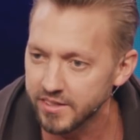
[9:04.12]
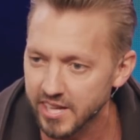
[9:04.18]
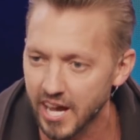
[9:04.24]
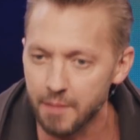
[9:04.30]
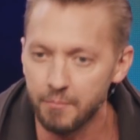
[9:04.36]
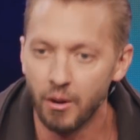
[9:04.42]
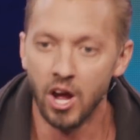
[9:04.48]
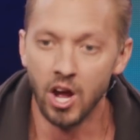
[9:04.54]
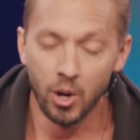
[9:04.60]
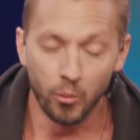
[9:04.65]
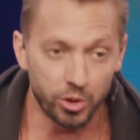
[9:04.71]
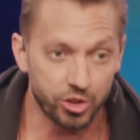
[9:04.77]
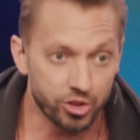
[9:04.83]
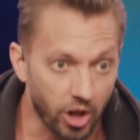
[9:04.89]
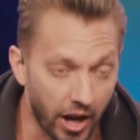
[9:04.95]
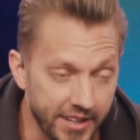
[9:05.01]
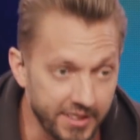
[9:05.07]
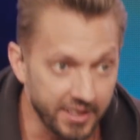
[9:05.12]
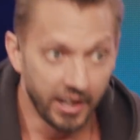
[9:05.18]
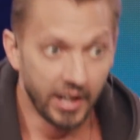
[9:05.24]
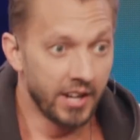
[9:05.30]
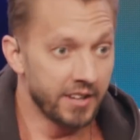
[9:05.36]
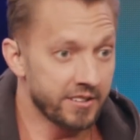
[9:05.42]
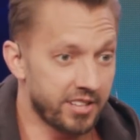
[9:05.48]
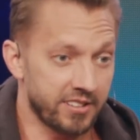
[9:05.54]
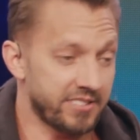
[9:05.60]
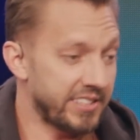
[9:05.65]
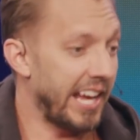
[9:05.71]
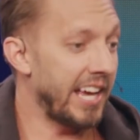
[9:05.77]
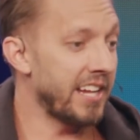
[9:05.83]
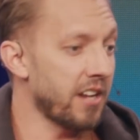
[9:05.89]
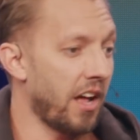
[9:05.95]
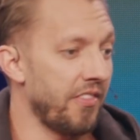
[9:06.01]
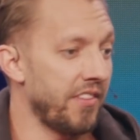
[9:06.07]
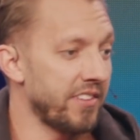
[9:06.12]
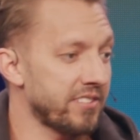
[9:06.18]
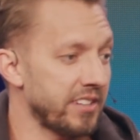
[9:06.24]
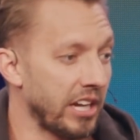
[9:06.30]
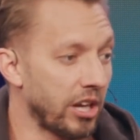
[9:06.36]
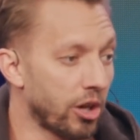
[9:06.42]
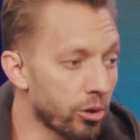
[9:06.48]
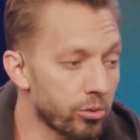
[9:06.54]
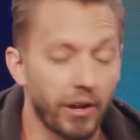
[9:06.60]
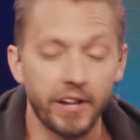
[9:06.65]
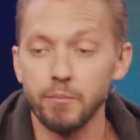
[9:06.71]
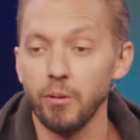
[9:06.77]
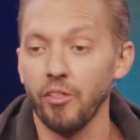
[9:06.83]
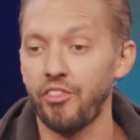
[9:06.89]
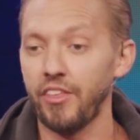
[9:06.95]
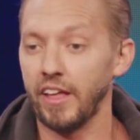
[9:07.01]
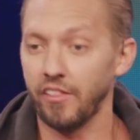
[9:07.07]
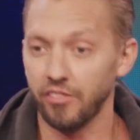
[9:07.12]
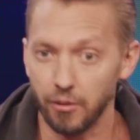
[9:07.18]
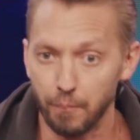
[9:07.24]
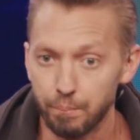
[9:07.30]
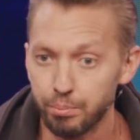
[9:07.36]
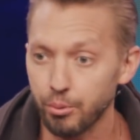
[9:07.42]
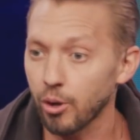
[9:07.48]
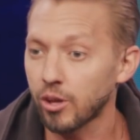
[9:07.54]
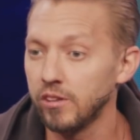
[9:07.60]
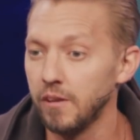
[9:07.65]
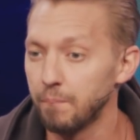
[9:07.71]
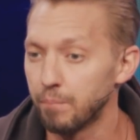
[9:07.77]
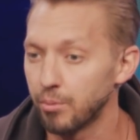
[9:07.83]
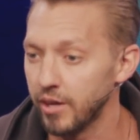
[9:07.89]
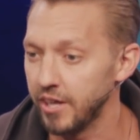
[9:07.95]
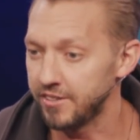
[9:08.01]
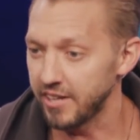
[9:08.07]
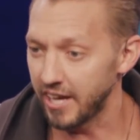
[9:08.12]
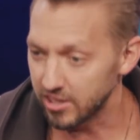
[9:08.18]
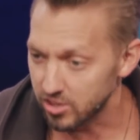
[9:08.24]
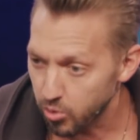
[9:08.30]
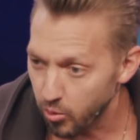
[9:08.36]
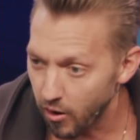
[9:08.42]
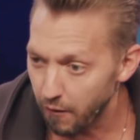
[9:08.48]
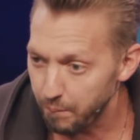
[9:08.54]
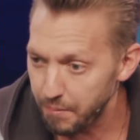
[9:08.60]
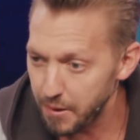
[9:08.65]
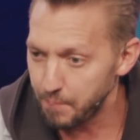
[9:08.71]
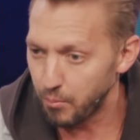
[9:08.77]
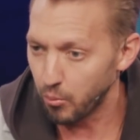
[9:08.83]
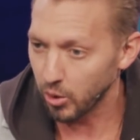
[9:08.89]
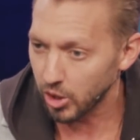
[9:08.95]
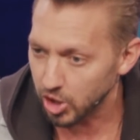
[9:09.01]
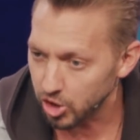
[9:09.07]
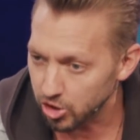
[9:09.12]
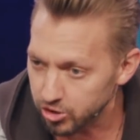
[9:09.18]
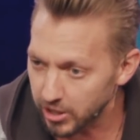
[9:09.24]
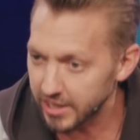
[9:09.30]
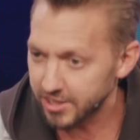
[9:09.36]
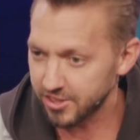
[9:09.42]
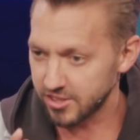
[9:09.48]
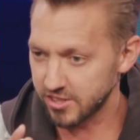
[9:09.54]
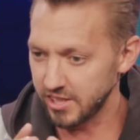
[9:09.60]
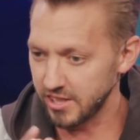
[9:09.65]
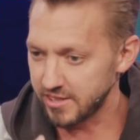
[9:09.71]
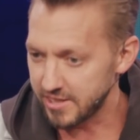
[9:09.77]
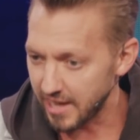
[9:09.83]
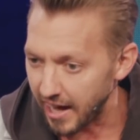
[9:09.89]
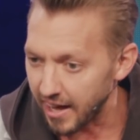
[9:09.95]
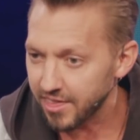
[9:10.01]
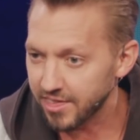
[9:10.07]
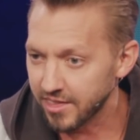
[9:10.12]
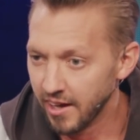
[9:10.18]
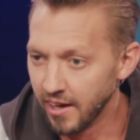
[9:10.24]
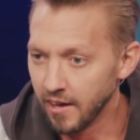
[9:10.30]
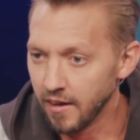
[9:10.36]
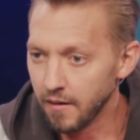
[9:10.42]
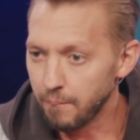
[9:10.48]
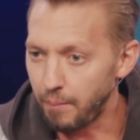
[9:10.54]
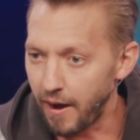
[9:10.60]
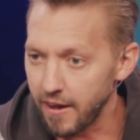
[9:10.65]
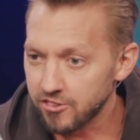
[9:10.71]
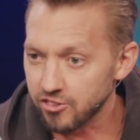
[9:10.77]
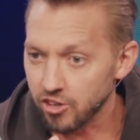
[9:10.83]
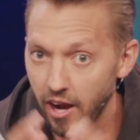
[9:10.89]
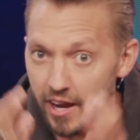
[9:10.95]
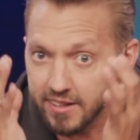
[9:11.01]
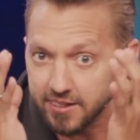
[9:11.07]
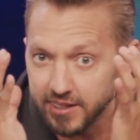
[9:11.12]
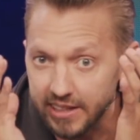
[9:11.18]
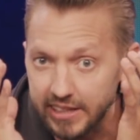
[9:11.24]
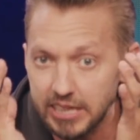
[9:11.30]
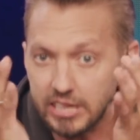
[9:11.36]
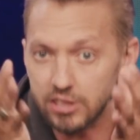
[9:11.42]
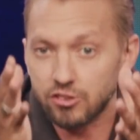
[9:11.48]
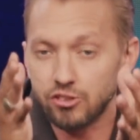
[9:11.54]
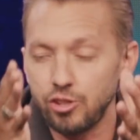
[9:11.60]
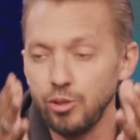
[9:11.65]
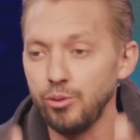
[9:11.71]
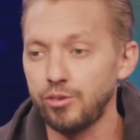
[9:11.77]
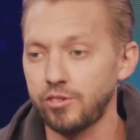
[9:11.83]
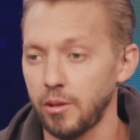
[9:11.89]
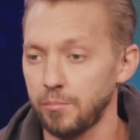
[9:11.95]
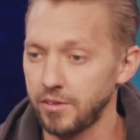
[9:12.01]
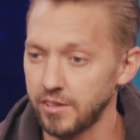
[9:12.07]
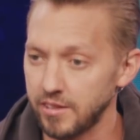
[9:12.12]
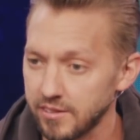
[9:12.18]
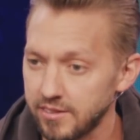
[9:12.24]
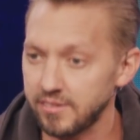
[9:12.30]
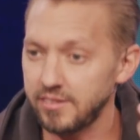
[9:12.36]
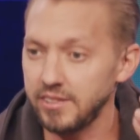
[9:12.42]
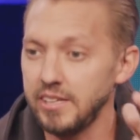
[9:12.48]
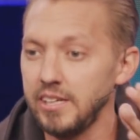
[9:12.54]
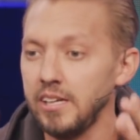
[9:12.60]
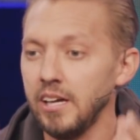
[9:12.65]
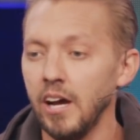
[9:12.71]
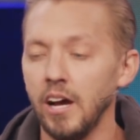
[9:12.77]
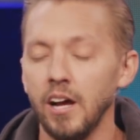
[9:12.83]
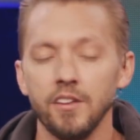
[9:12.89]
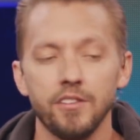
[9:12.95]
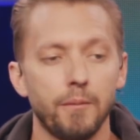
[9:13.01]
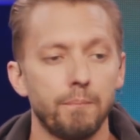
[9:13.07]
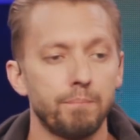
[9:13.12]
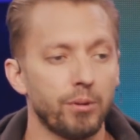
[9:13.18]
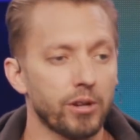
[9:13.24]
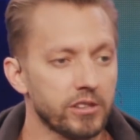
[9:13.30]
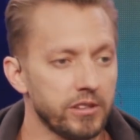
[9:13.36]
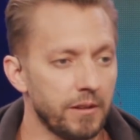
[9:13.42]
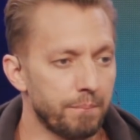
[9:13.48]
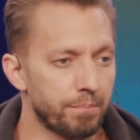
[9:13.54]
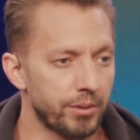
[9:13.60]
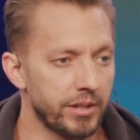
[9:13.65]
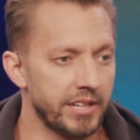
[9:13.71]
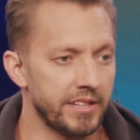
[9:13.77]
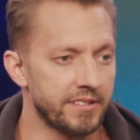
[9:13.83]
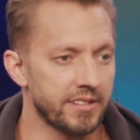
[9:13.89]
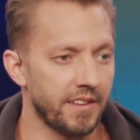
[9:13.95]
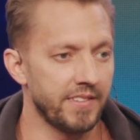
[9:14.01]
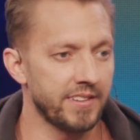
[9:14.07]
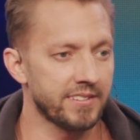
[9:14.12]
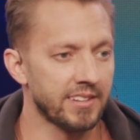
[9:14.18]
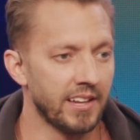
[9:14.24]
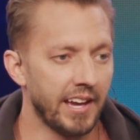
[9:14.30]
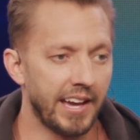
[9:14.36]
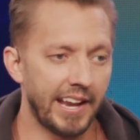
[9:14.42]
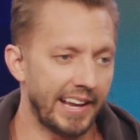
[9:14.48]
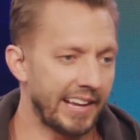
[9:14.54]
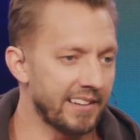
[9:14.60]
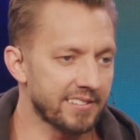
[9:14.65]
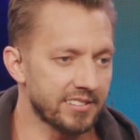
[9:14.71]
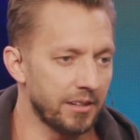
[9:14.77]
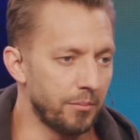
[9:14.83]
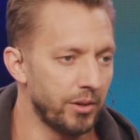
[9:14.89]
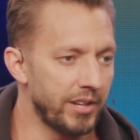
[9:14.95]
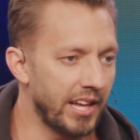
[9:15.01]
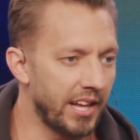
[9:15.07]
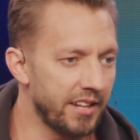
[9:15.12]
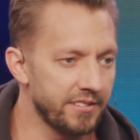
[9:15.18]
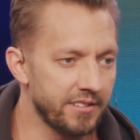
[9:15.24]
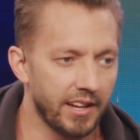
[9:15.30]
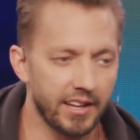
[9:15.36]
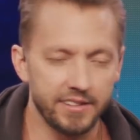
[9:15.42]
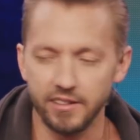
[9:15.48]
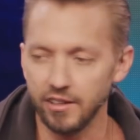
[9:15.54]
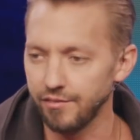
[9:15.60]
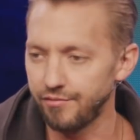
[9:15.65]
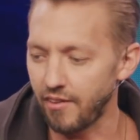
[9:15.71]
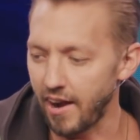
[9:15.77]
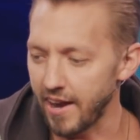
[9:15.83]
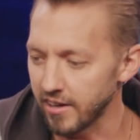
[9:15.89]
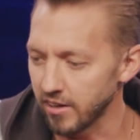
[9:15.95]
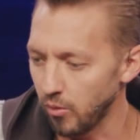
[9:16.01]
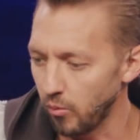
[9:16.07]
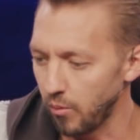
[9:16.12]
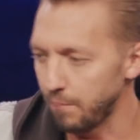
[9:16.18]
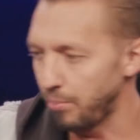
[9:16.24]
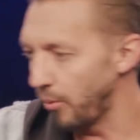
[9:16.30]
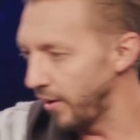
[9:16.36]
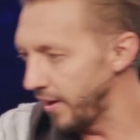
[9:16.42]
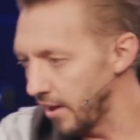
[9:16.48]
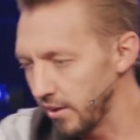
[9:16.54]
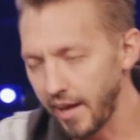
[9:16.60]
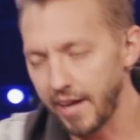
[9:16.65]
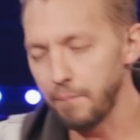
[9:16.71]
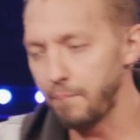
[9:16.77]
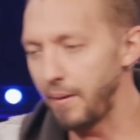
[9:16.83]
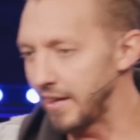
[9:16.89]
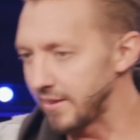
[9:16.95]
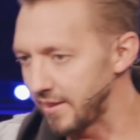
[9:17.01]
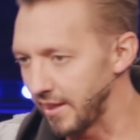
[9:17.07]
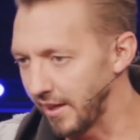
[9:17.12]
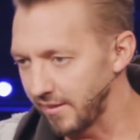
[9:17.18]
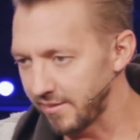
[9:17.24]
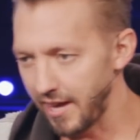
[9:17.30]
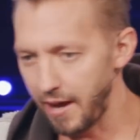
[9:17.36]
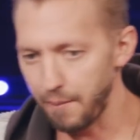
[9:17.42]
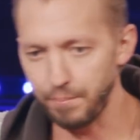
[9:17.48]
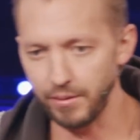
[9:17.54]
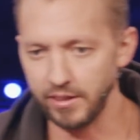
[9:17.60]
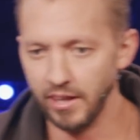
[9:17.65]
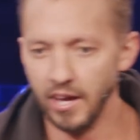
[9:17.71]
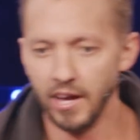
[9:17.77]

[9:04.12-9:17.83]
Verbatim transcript: time were trying to, to stand on this incredible thing, the Brooklyn Bridge, and 12 people were crushed to death by trying to get to something, to see the Brooklyn Bridge. And this, and I guess someone had, had yelled fire at one point. A lot of bad things happen,